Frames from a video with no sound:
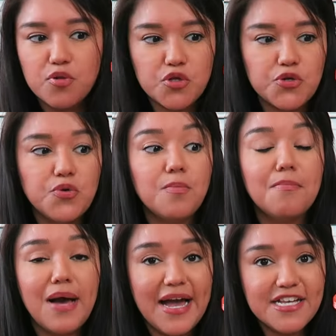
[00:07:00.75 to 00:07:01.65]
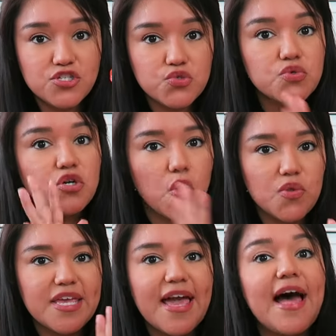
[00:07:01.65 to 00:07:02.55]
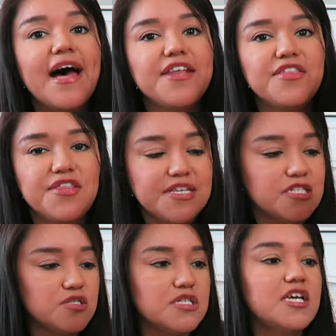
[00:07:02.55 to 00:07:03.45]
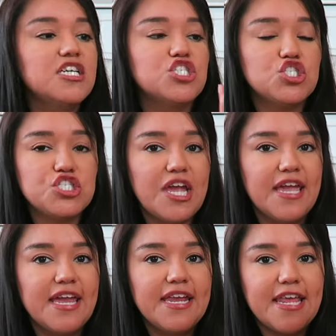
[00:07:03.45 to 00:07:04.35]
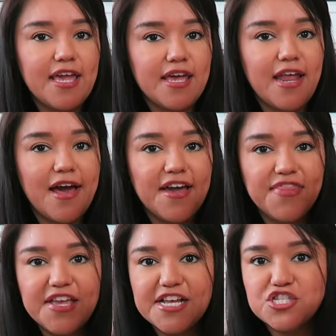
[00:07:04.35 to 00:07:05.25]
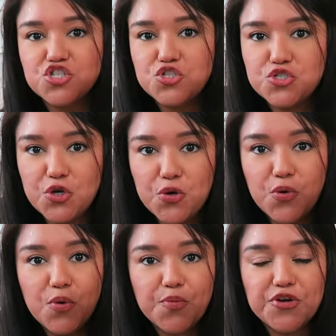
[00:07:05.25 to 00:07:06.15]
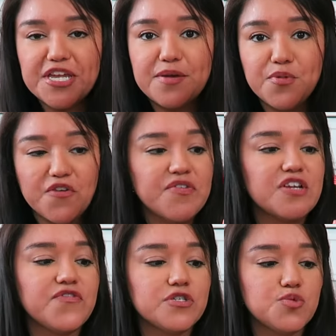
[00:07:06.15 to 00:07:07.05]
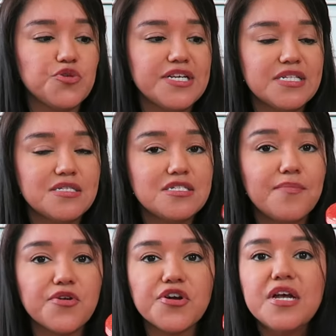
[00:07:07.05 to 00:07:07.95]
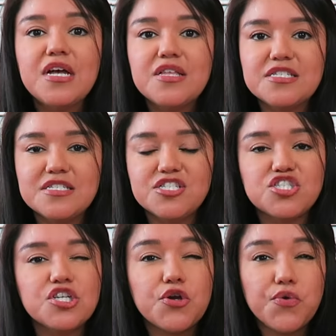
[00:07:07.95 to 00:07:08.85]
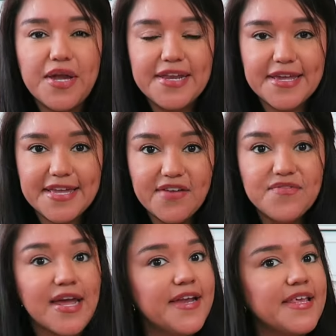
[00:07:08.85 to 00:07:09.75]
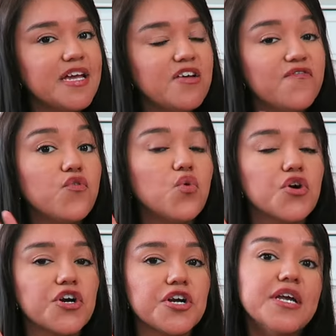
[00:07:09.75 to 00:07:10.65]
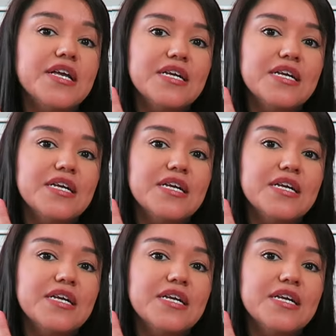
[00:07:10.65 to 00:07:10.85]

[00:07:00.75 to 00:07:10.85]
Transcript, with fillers: blue. My store only had this shade and I think it's so pretty and perfect for spring and summer. This is just a great gift idea for